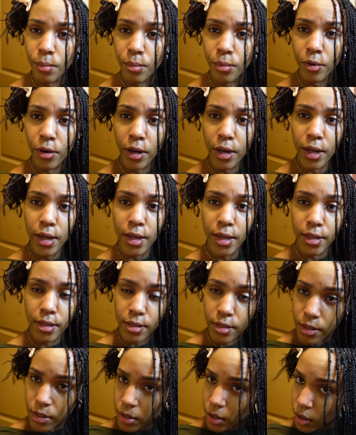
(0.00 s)

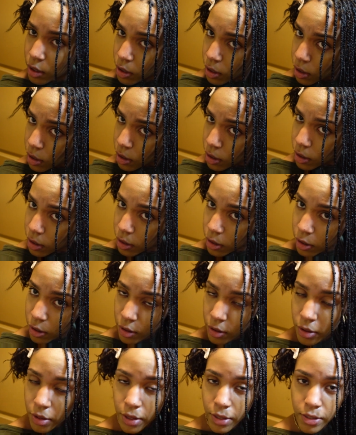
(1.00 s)
braids
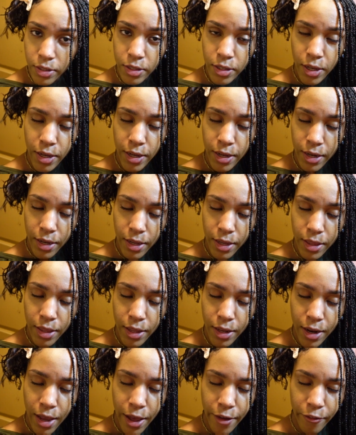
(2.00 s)
on this side and
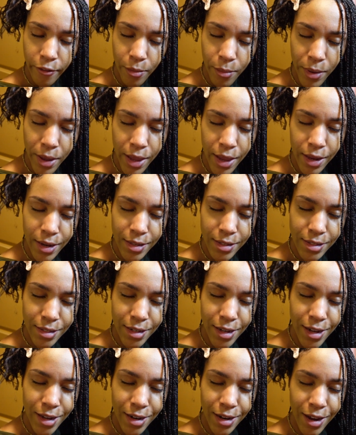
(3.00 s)
then half of my head is
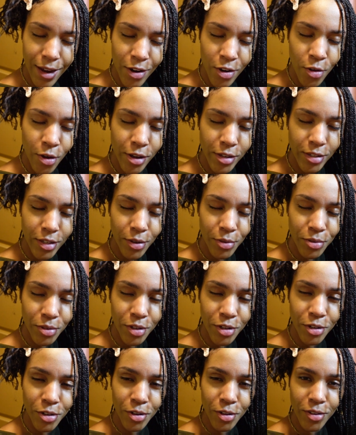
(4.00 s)
done. I know I said I was
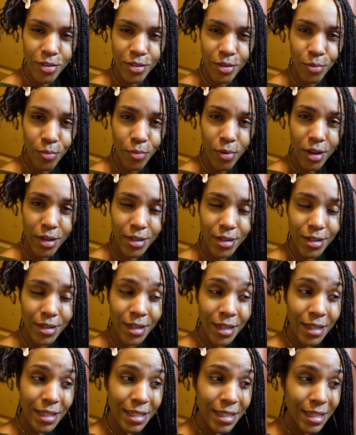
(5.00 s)
going to do this in one
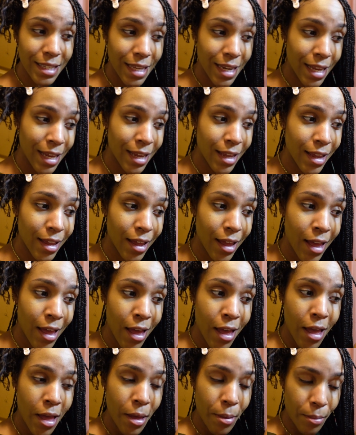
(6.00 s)
sitting,
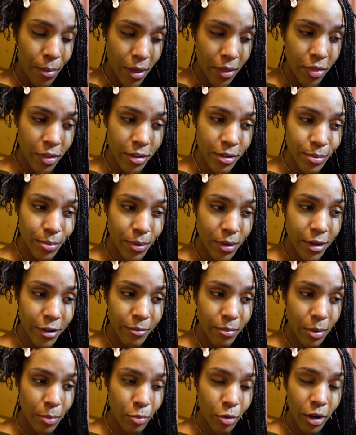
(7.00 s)
but at this point
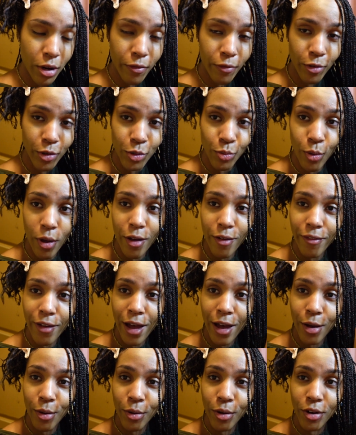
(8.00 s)
I've been braiding for 12
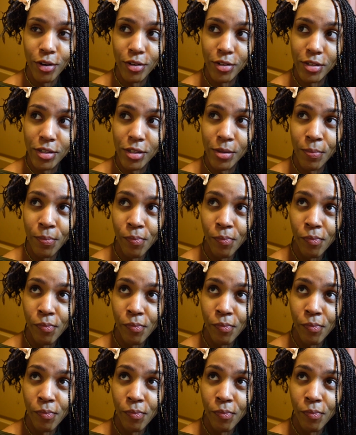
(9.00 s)
hours.